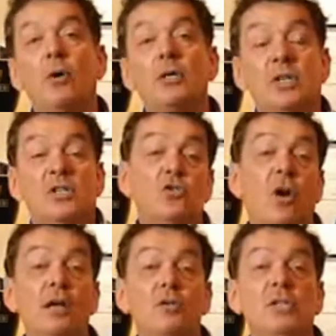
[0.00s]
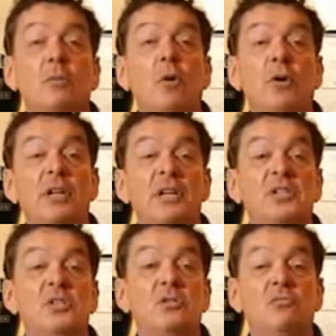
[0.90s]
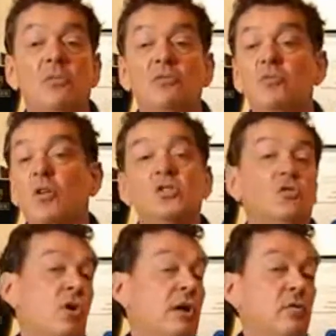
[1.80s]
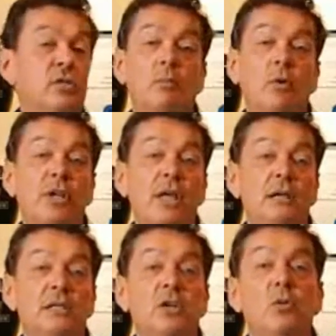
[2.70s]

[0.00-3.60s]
What is dry to somebody is not so dry for somebody else,